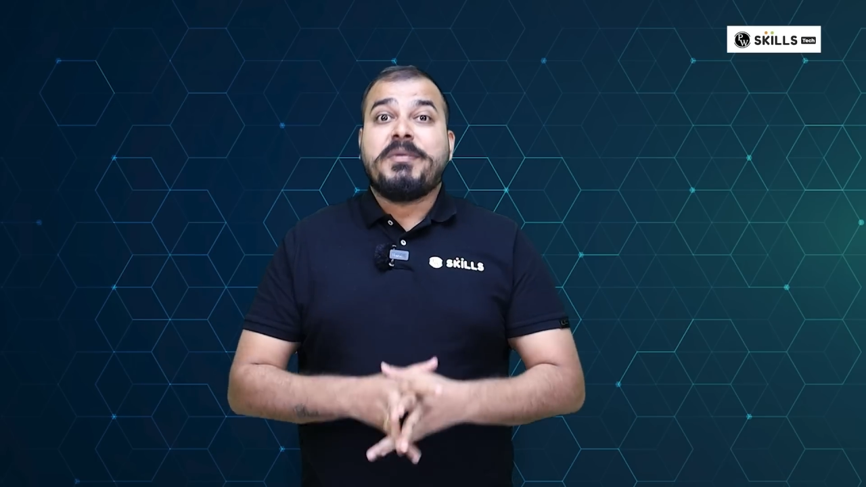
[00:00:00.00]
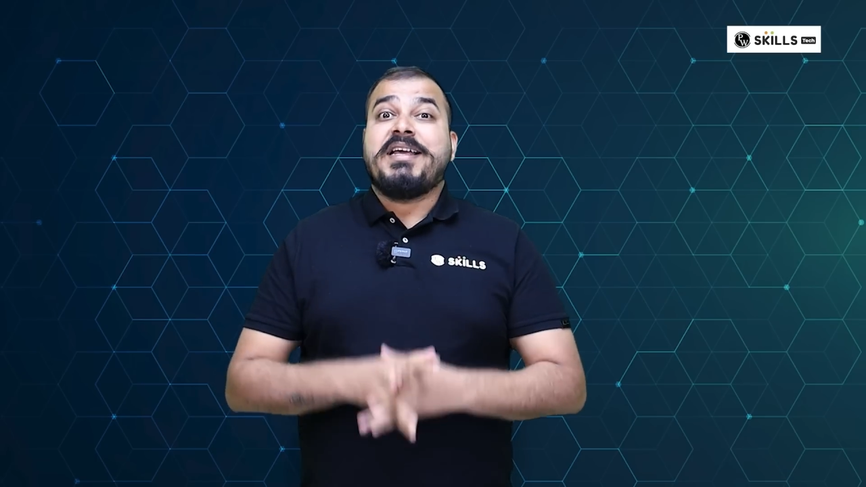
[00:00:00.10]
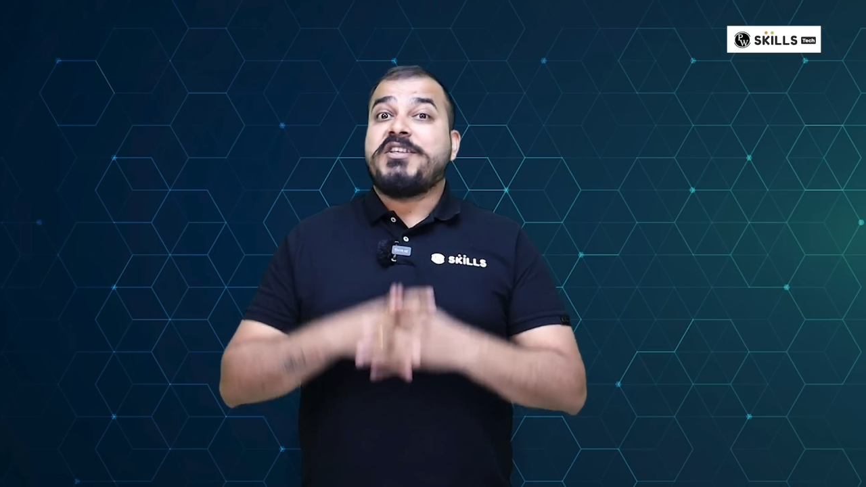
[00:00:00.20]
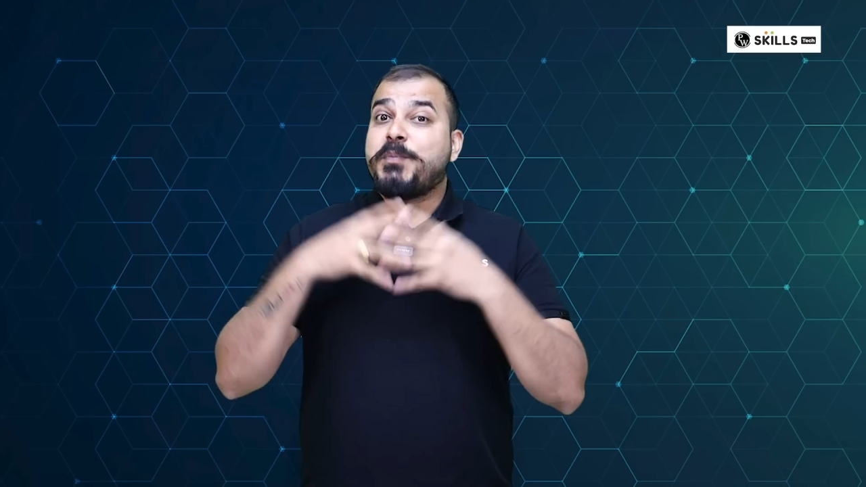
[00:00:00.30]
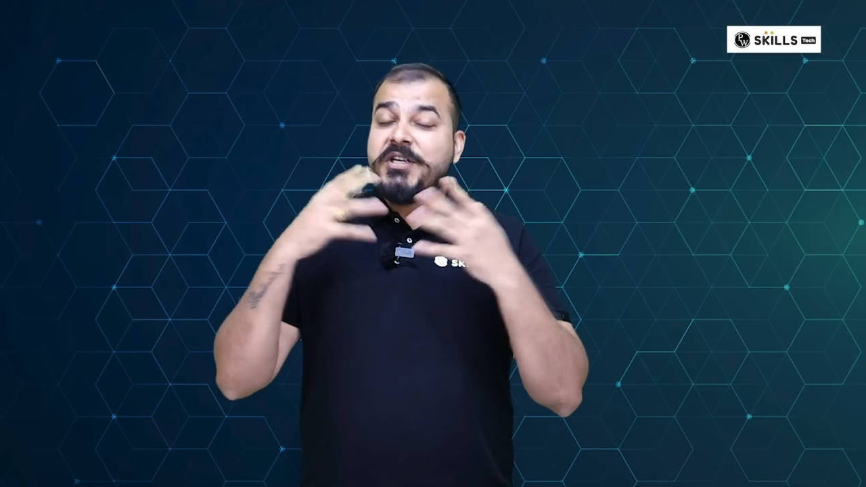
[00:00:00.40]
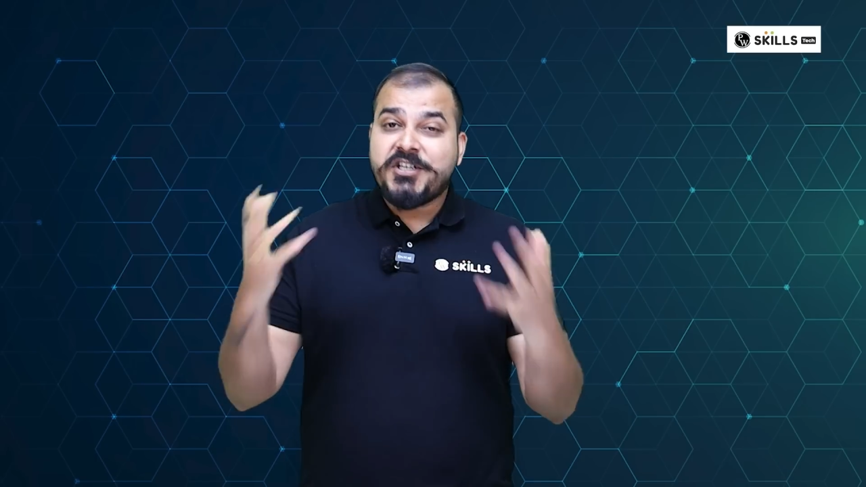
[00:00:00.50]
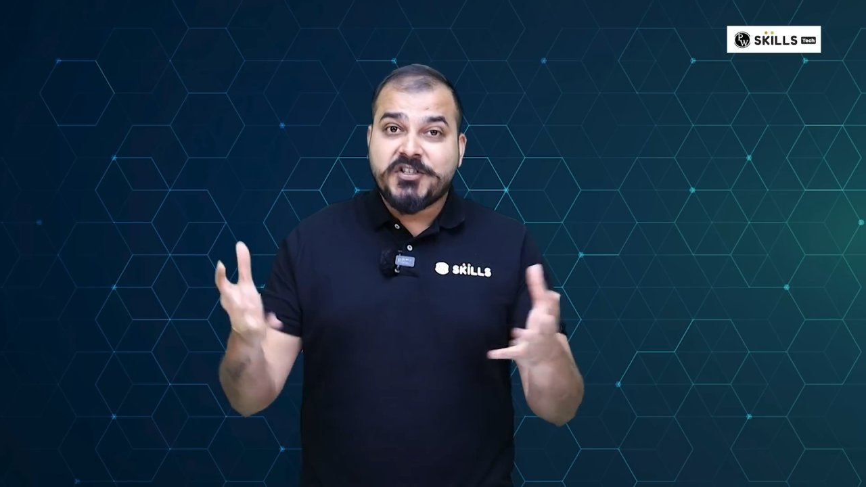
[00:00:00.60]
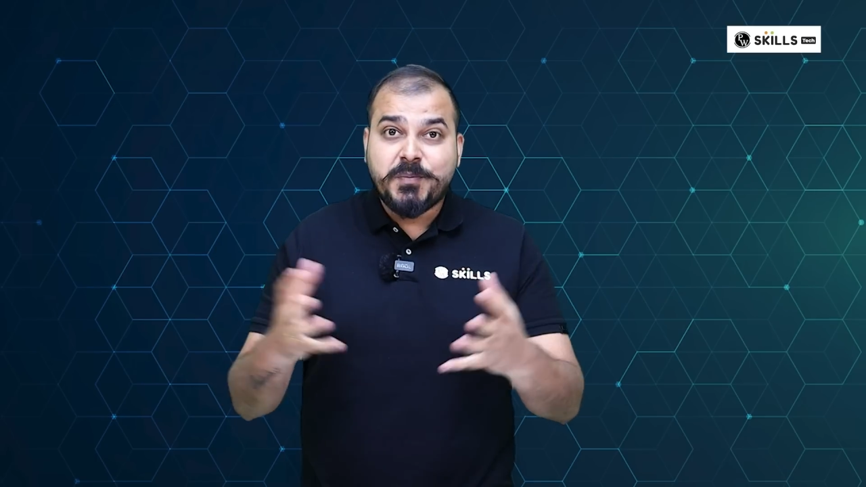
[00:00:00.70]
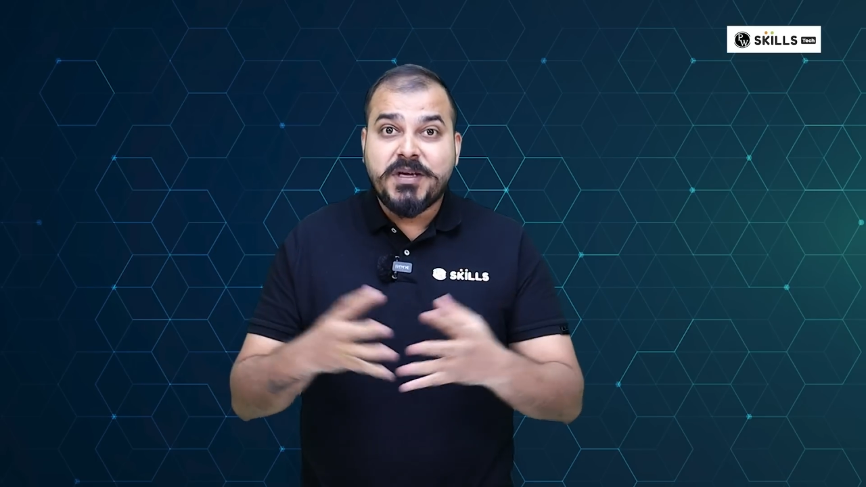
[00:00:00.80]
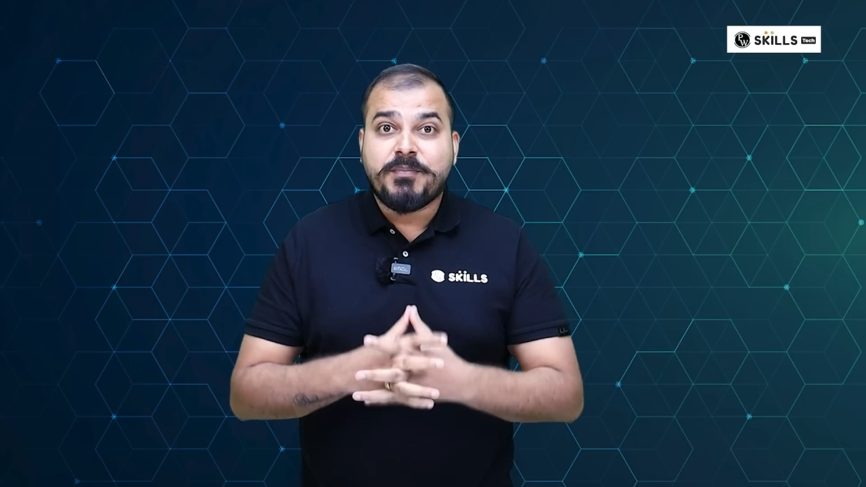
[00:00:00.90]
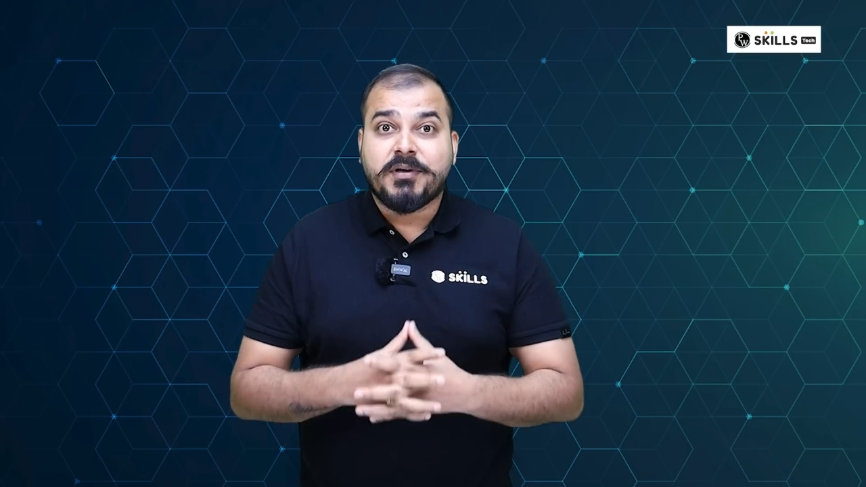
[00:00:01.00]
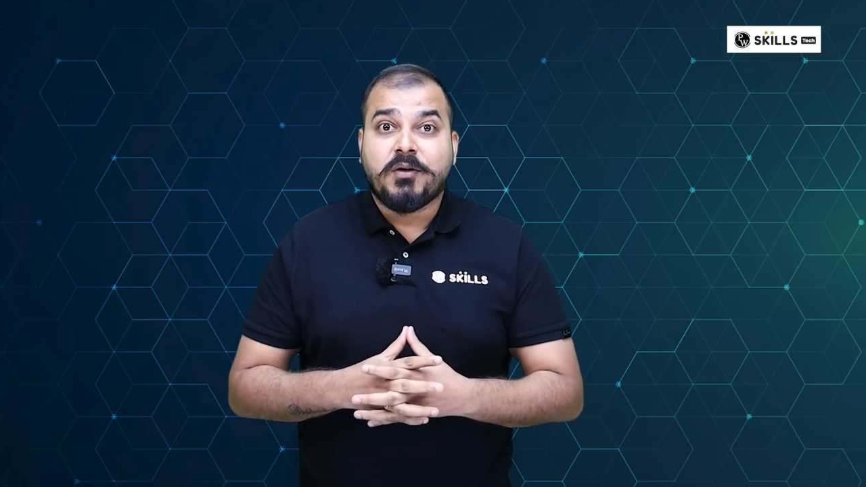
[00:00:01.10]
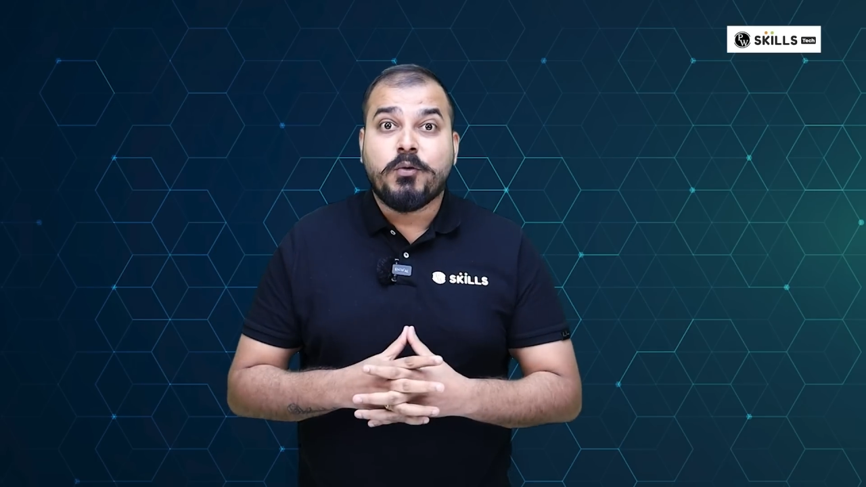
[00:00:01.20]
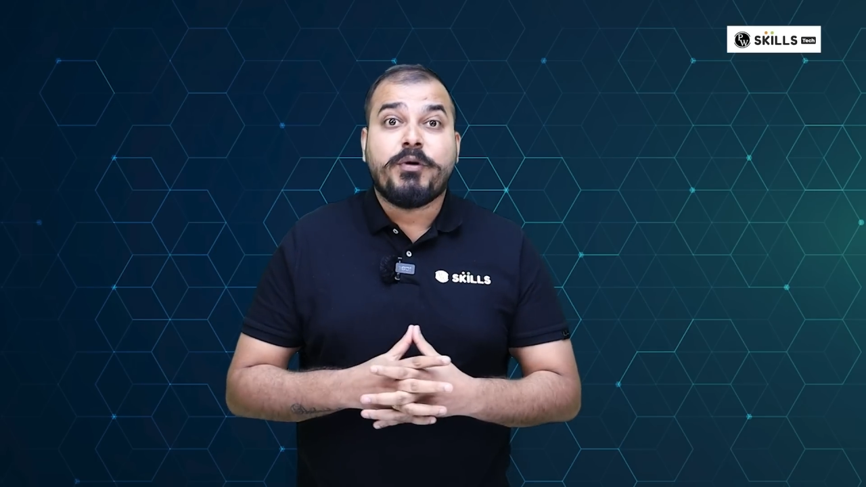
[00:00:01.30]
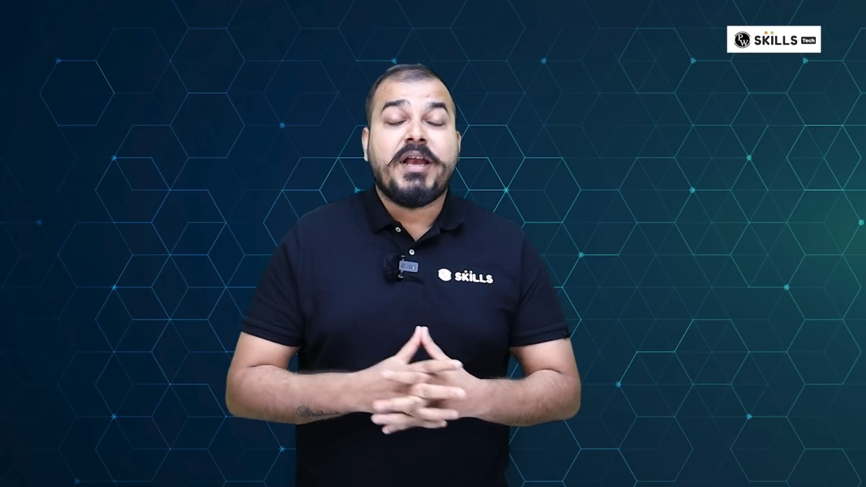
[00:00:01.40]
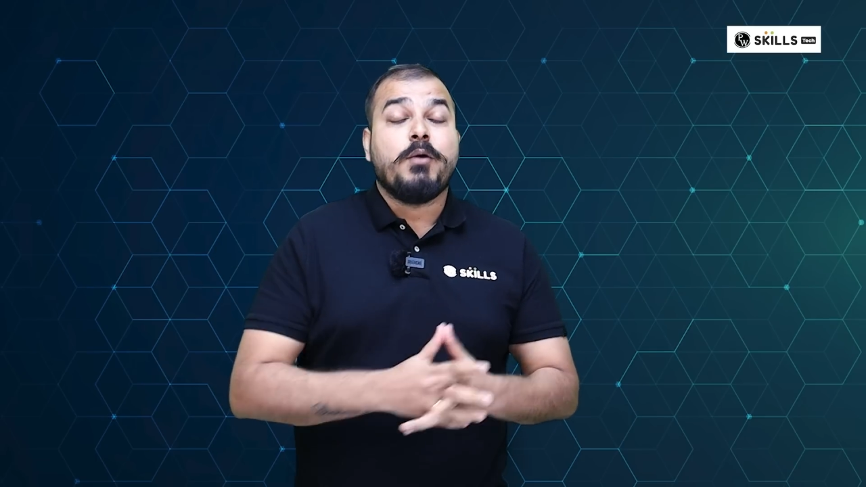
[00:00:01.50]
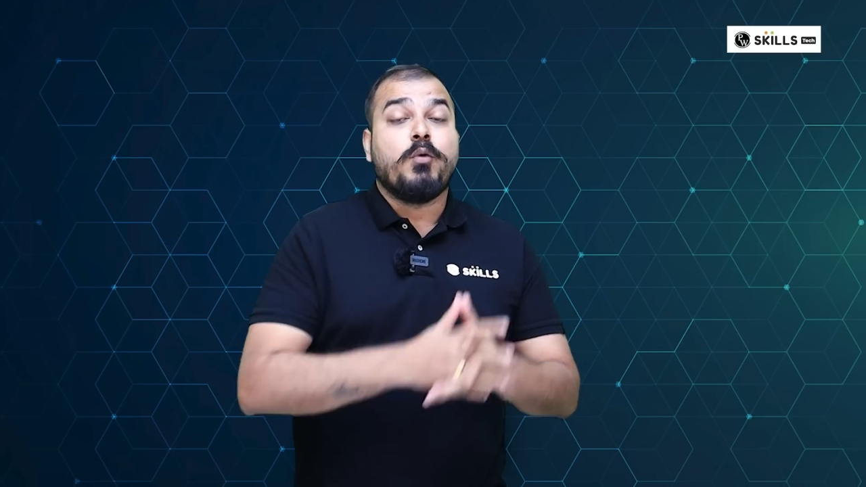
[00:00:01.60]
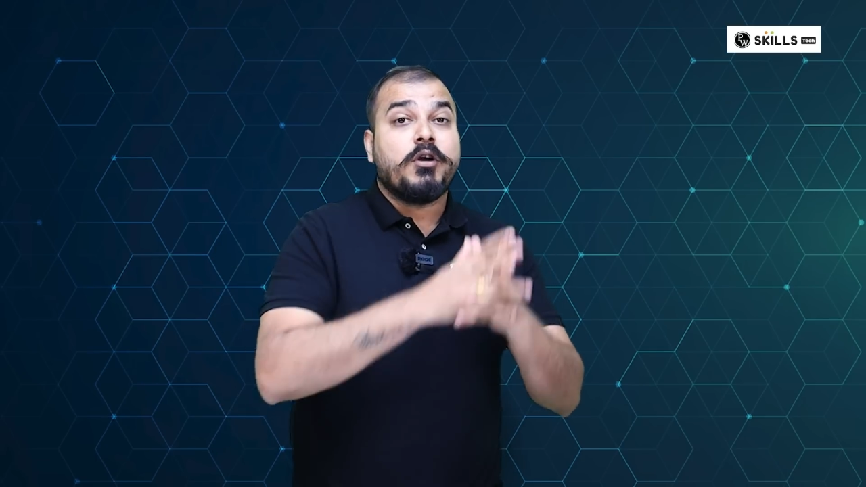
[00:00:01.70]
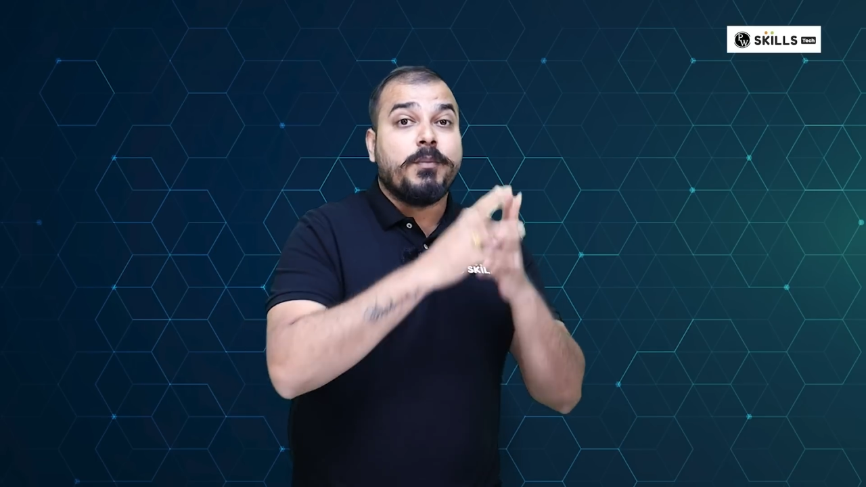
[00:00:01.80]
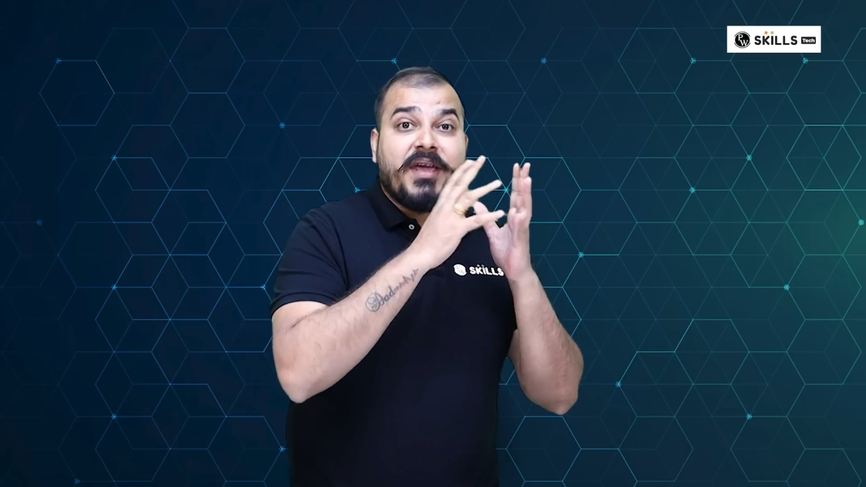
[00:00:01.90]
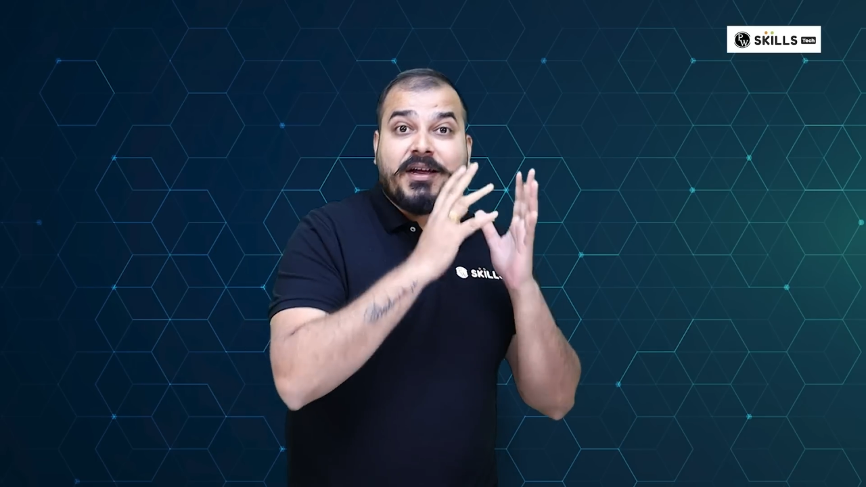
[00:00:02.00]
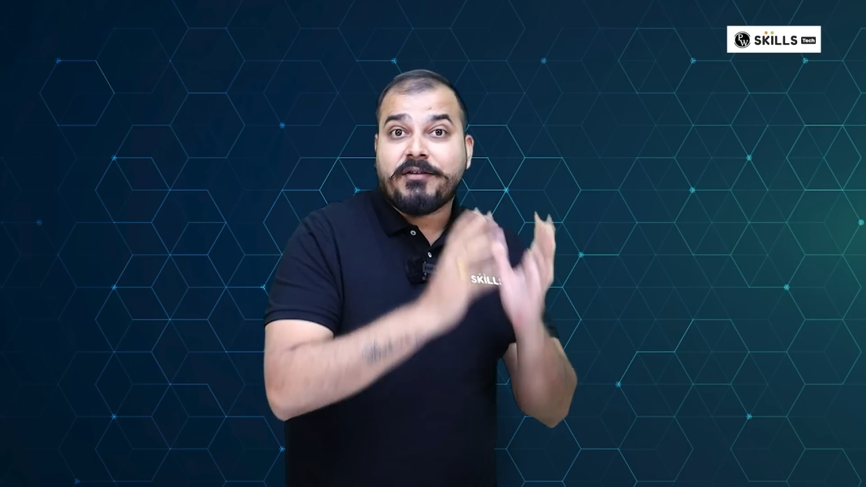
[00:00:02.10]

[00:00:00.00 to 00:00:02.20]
but experienced people who really want to make